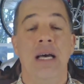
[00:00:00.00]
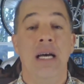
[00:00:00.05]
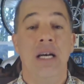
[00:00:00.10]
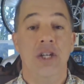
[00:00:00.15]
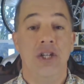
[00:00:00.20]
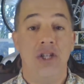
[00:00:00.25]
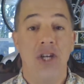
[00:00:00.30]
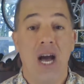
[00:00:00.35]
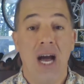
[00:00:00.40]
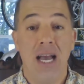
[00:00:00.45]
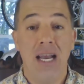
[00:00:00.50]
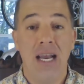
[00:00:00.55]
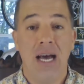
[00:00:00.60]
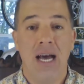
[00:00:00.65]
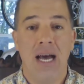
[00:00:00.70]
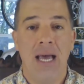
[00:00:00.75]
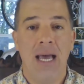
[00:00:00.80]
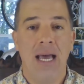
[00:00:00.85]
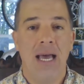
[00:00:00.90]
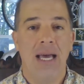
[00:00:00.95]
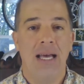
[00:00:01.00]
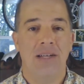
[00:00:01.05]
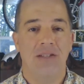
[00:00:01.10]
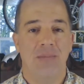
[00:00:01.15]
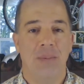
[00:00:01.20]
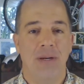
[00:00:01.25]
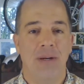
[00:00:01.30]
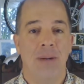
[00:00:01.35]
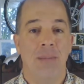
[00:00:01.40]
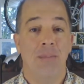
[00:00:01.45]
China has
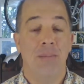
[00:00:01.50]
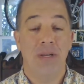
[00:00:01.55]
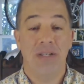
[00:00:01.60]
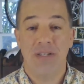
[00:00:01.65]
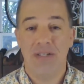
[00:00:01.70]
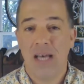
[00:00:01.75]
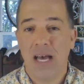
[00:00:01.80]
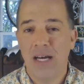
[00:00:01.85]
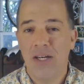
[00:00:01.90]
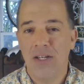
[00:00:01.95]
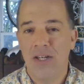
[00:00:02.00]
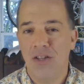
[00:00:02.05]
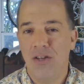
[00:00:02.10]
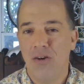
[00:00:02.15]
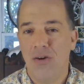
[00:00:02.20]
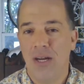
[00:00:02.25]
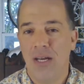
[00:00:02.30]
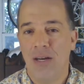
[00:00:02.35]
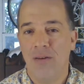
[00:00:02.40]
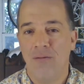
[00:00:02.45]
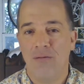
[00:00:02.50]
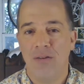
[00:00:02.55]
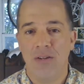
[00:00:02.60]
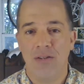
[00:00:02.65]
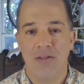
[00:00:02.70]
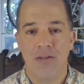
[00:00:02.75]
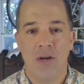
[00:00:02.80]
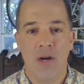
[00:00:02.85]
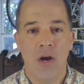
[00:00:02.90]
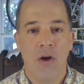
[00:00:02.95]
been massaging their
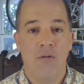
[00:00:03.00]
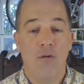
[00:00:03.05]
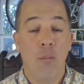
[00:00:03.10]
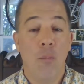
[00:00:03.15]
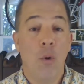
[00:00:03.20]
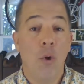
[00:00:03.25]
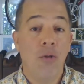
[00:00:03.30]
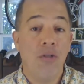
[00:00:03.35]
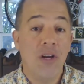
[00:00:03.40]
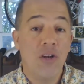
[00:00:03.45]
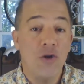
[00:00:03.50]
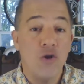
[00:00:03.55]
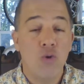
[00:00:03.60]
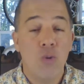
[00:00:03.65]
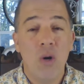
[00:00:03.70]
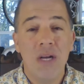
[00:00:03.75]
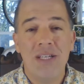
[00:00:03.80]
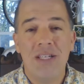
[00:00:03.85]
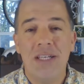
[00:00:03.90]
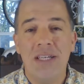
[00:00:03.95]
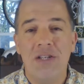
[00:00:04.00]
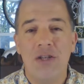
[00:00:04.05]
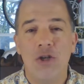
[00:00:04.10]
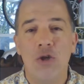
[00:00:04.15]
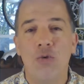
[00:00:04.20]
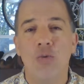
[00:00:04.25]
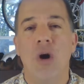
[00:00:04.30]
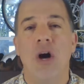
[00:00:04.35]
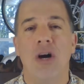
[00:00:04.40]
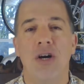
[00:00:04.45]
infants for more than
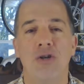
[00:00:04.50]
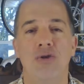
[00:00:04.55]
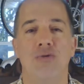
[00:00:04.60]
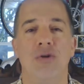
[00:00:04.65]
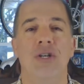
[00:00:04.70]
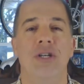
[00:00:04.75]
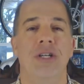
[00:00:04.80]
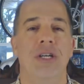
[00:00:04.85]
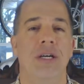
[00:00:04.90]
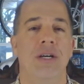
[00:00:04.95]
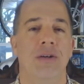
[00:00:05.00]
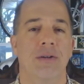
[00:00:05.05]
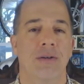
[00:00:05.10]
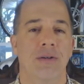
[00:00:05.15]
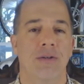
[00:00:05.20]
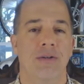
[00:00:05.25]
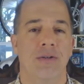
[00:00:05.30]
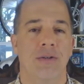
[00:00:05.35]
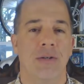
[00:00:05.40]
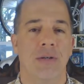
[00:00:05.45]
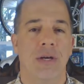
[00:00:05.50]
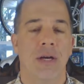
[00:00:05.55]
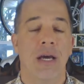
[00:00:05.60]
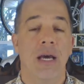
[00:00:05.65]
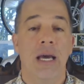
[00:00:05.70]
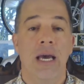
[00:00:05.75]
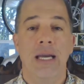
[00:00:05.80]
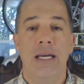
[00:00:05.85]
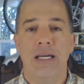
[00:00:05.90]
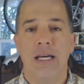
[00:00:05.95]
twenty-two hundred years,
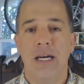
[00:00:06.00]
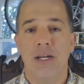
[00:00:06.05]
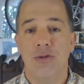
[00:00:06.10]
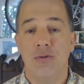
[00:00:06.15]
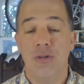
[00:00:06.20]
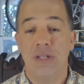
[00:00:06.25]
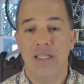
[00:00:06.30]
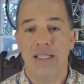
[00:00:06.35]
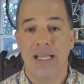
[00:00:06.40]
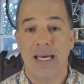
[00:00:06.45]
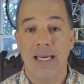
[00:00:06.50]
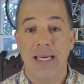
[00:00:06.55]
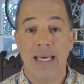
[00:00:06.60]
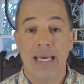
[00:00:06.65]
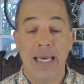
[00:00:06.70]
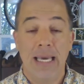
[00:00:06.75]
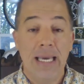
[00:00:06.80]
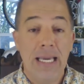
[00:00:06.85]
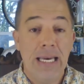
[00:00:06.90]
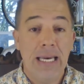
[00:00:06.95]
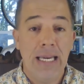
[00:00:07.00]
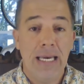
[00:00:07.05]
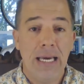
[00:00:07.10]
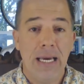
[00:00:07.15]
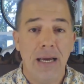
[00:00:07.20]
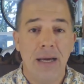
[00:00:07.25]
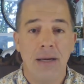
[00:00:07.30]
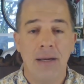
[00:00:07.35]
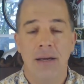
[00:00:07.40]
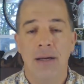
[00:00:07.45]
and countries like India,